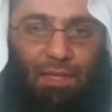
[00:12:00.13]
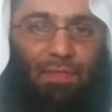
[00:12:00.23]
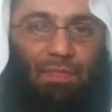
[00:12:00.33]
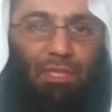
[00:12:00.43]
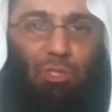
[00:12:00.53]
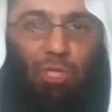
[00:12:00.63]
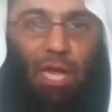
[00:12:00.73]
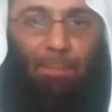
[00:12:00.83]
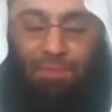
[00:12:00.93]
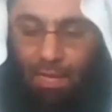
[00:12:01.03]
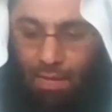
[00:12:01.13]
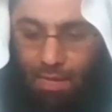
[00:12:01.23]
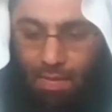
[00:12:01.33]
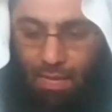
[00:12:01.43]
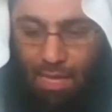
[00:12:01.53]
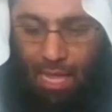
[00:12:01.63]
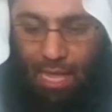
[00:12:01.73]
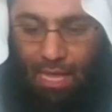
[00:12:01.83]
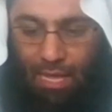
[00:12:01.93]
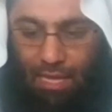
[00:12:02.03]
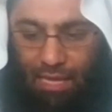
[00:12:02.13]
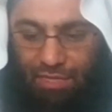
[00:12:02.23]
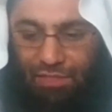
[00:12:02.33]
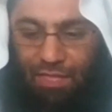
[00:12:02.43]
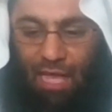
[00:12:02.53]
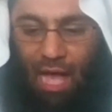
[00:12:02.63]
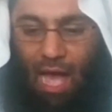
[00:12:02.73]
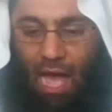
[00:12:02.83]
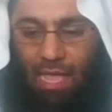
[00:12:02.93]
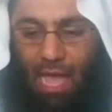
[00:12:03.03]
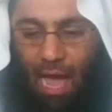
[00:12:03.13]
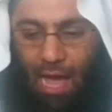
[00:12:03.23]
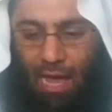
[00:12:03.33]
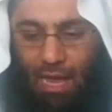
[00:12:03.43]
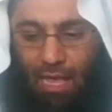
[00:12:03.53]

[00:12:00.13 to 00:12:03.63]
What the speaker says: in this chapter is the ayah,